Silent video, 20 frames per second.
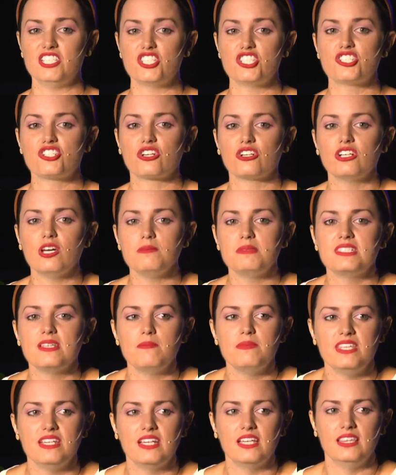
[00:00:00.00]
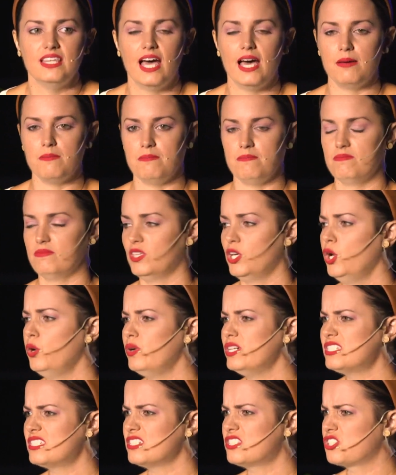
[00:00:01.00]
It stirred up something in them.
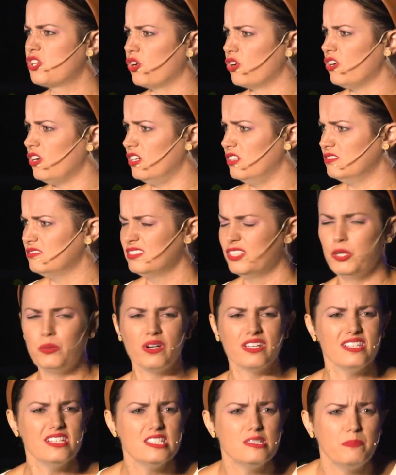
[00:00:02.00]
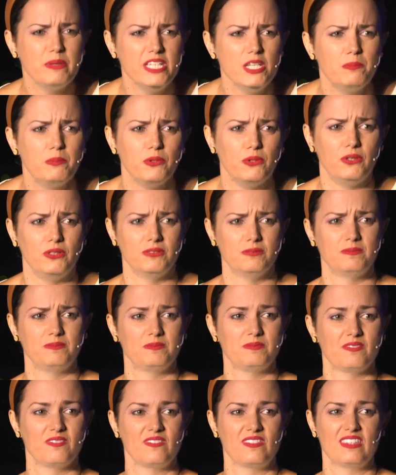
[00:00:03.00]
Who is this girl? Who are these people?
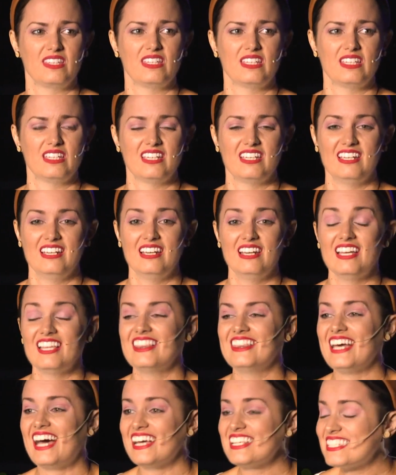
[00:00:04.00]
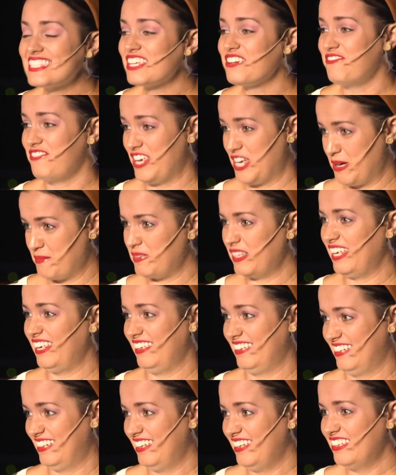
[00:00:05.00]
That's the
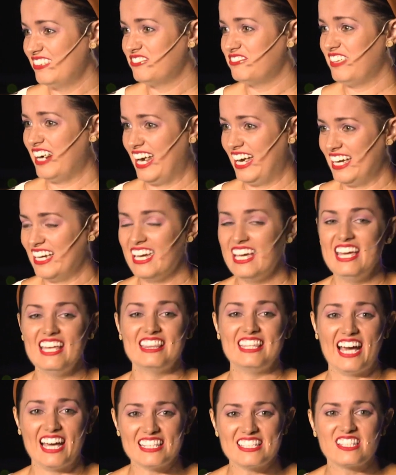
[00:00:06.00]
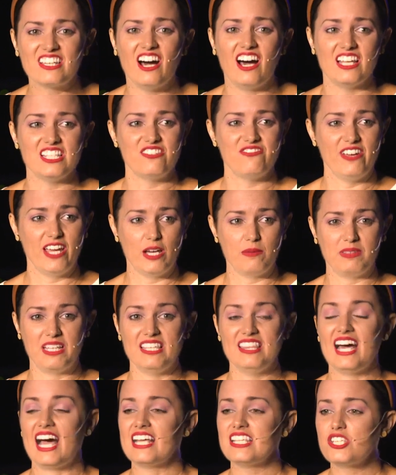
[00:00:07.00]
family. Right? That's God's
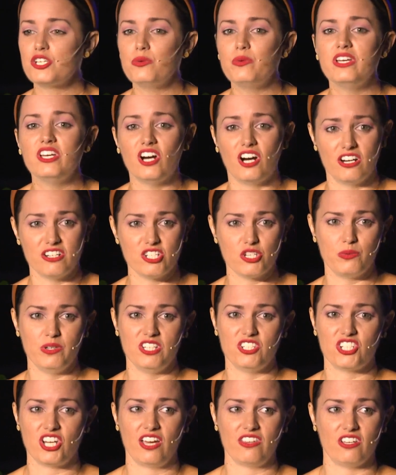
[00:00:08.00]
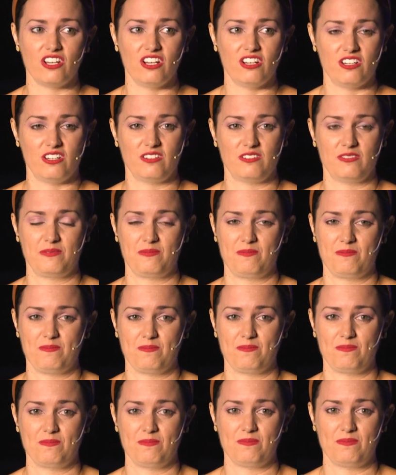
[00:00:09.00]
family. That's who we are to each other.
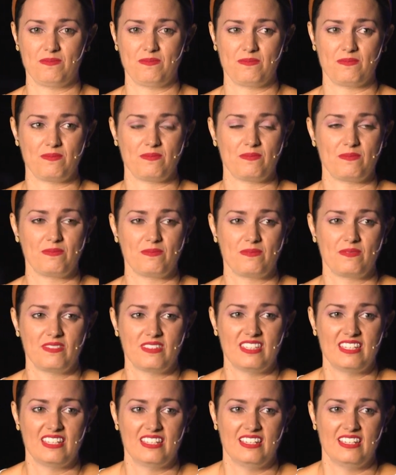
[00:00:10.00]
Amen.